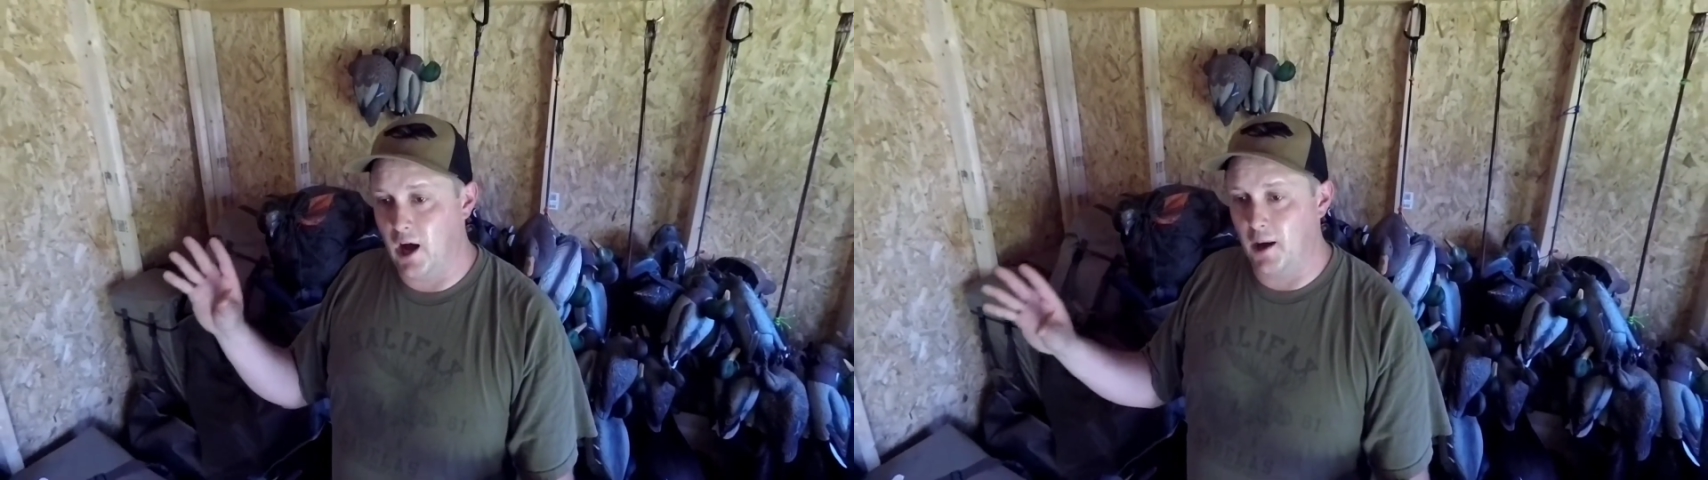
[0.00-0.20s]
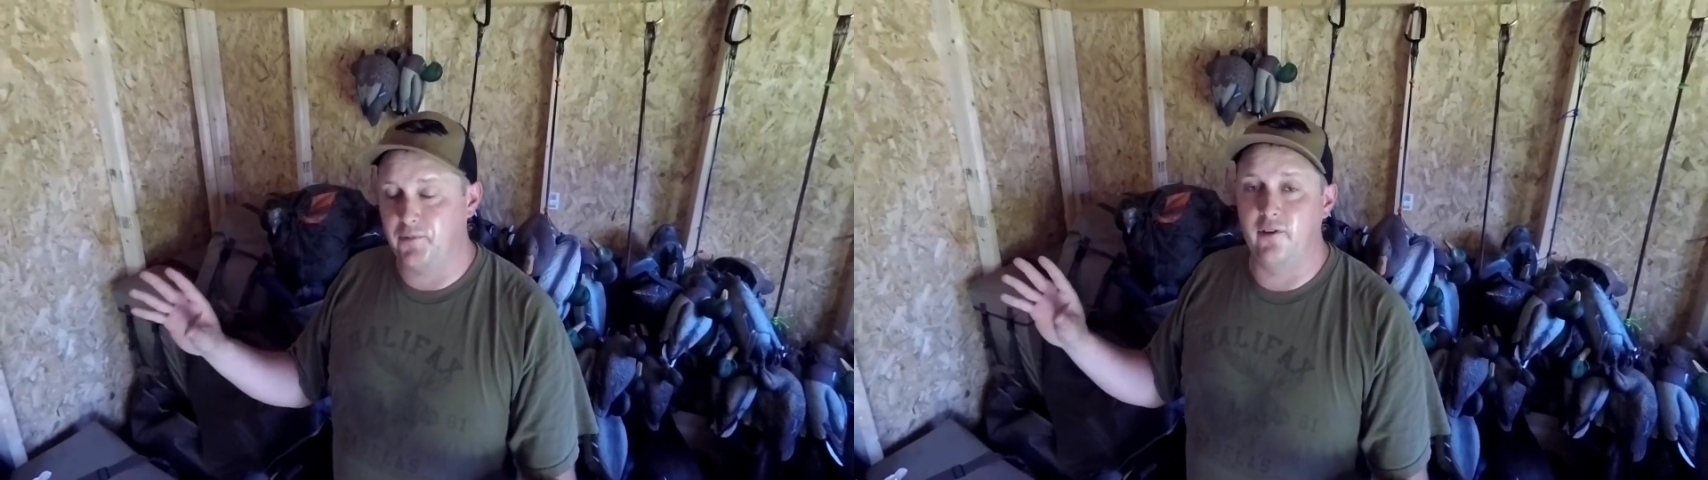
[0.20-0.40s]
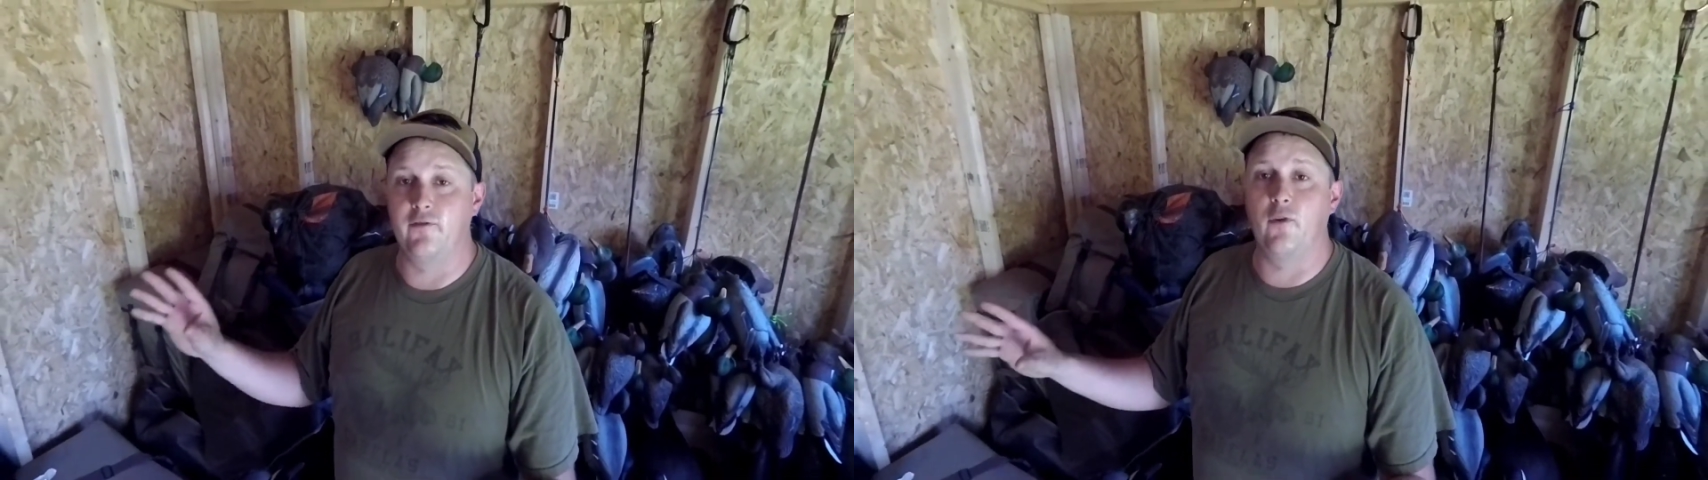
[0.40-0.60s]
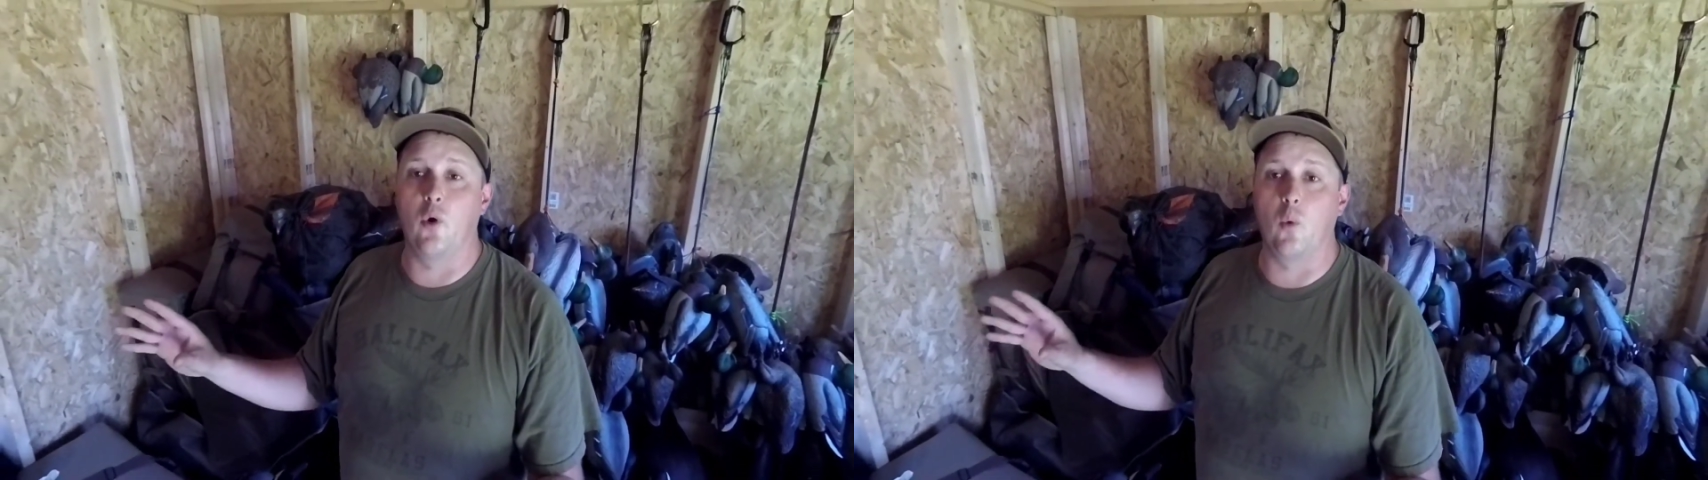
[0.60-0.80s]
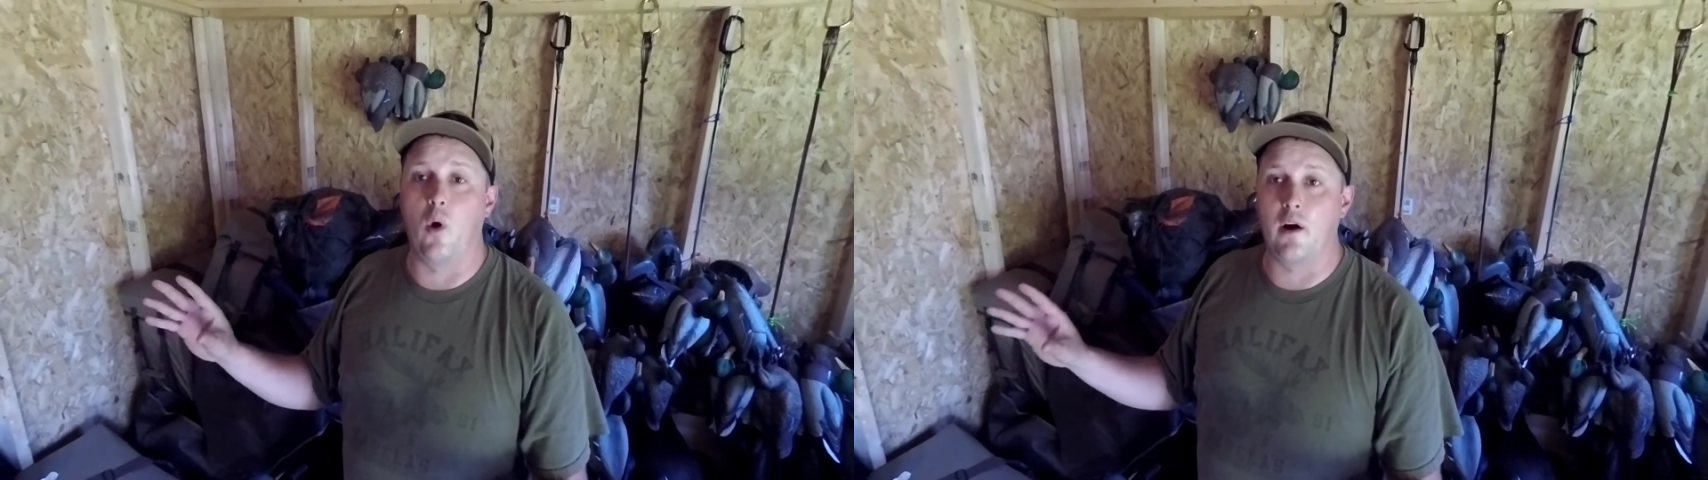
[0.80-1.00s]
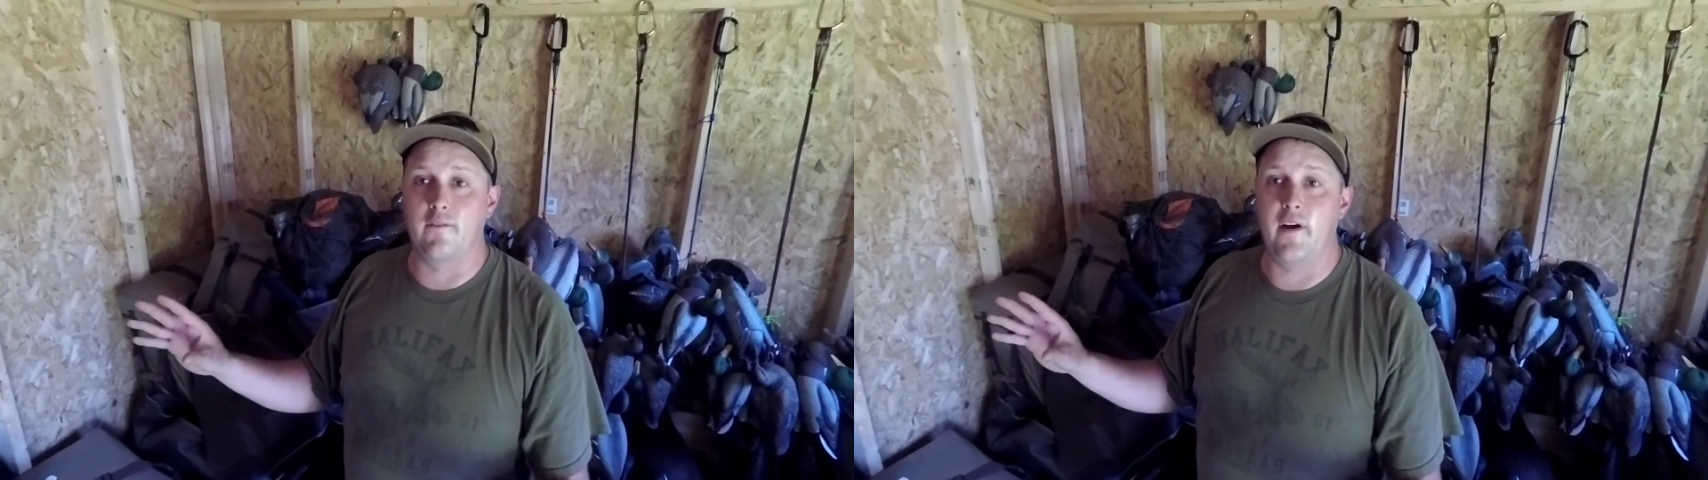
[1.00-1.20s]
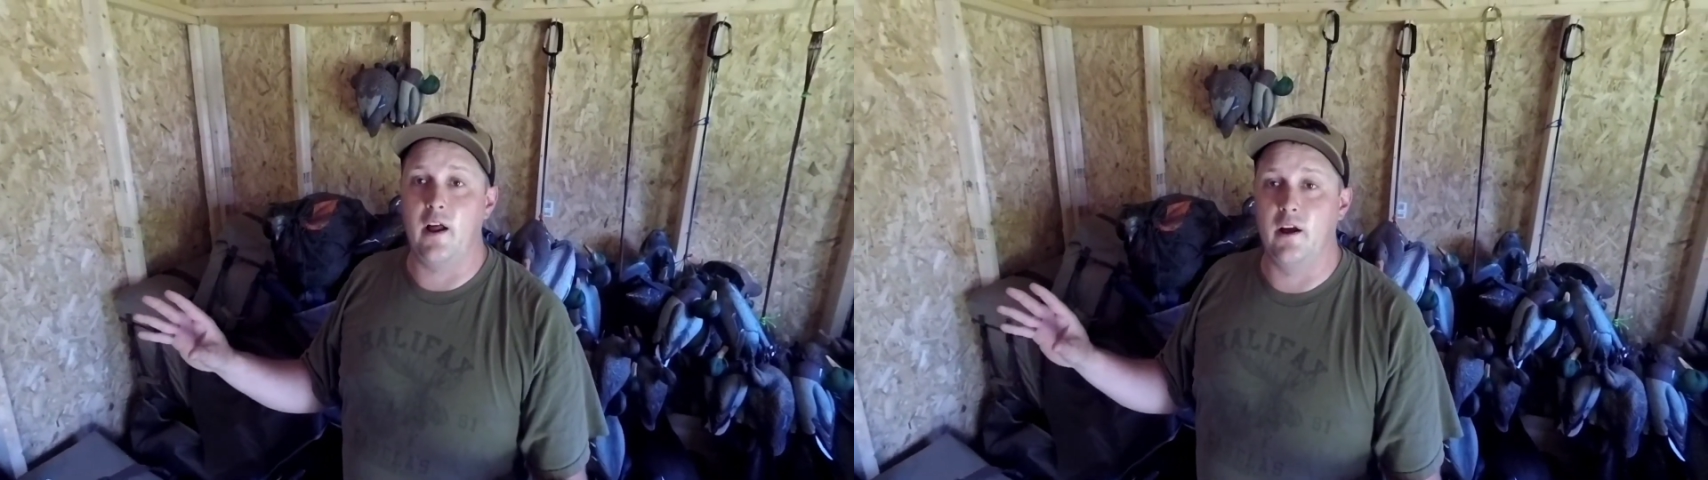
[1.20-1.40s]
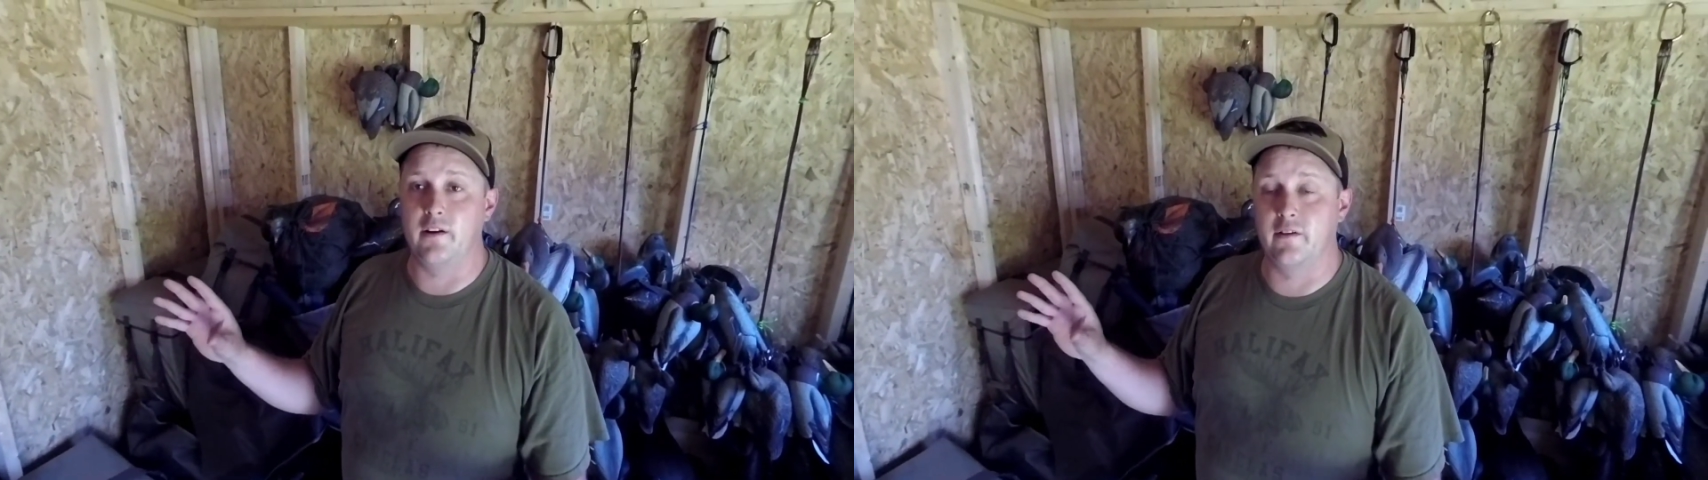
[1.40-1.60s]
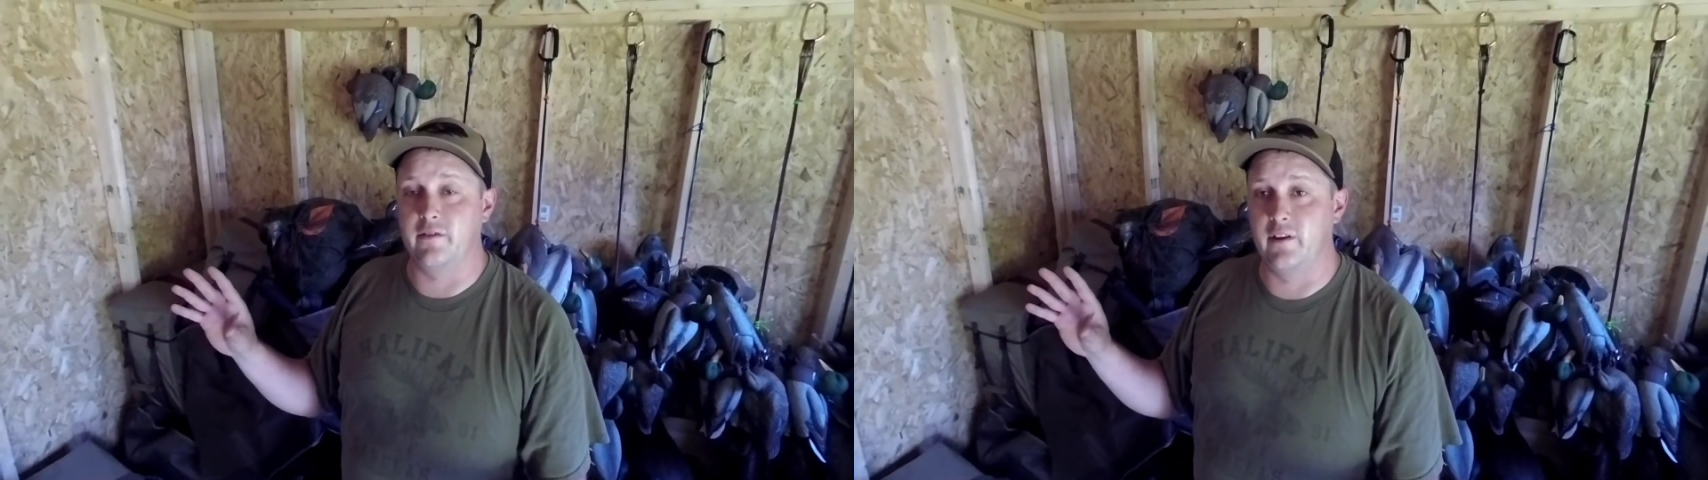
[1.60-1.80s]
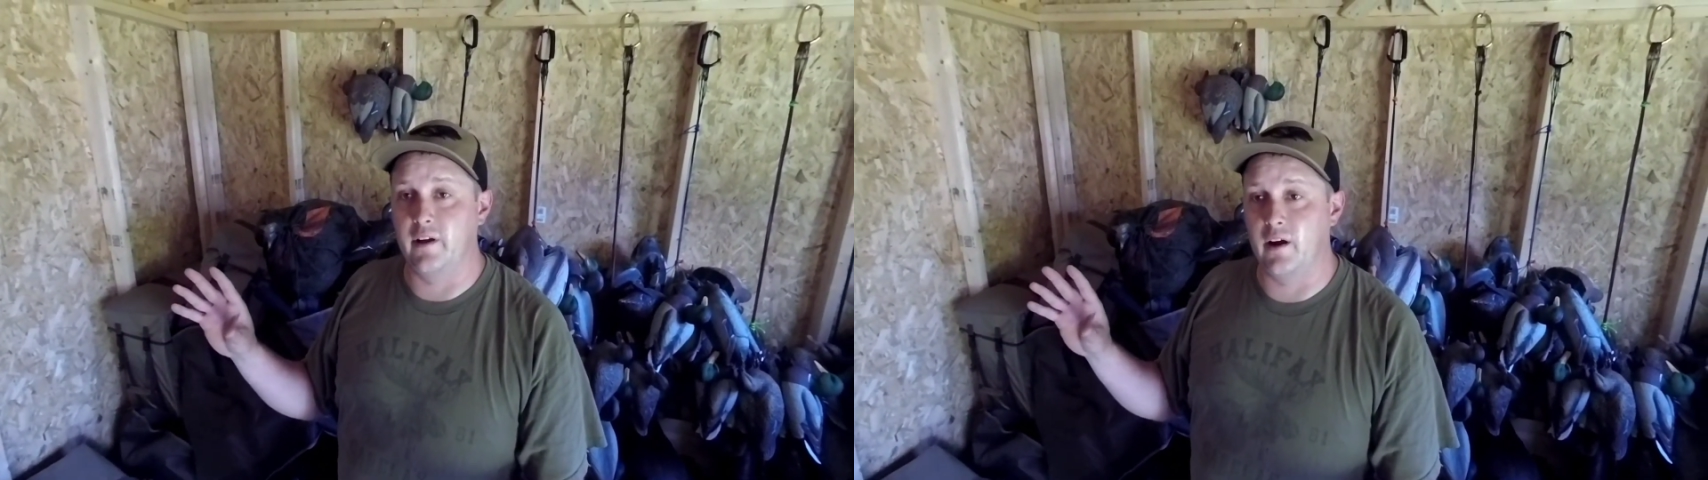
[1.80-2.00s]
up to 4 waterfowl
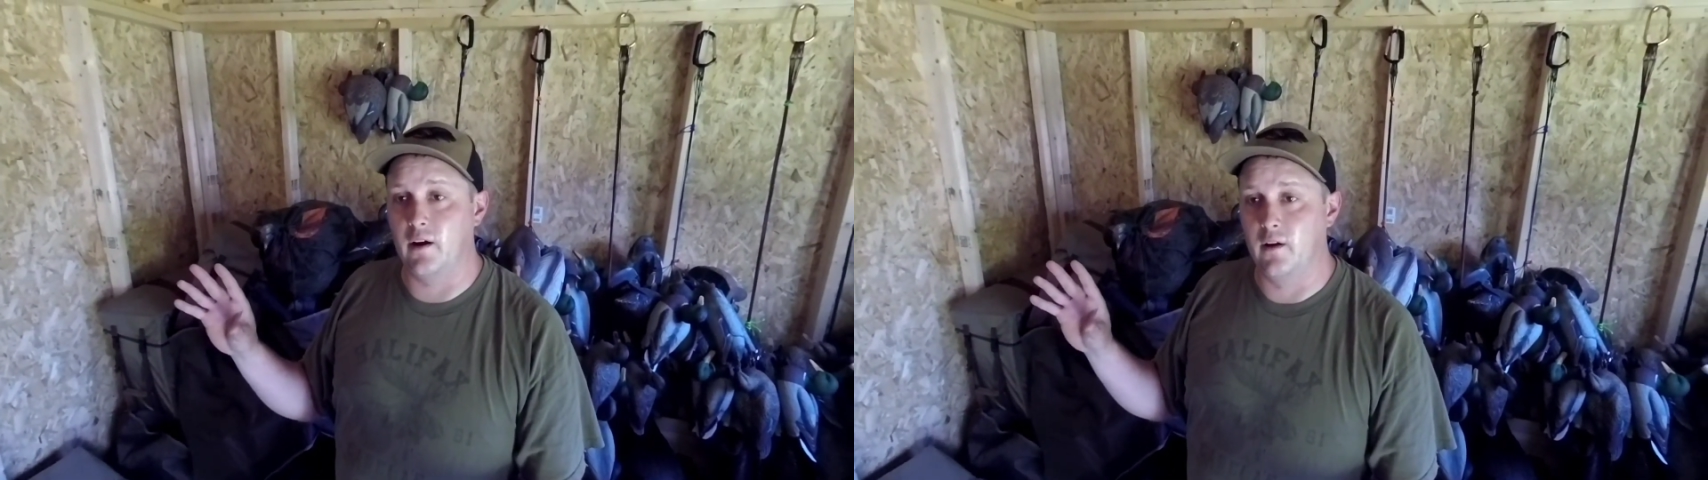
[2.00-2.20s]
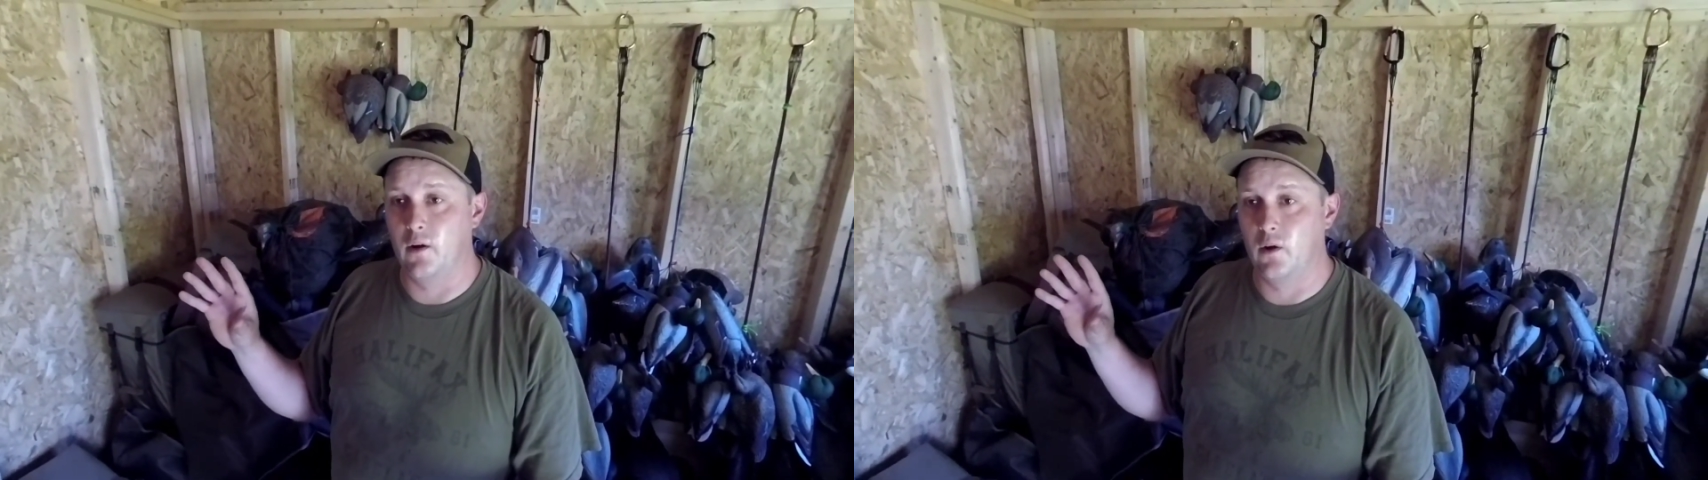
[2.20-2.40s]
hunters in there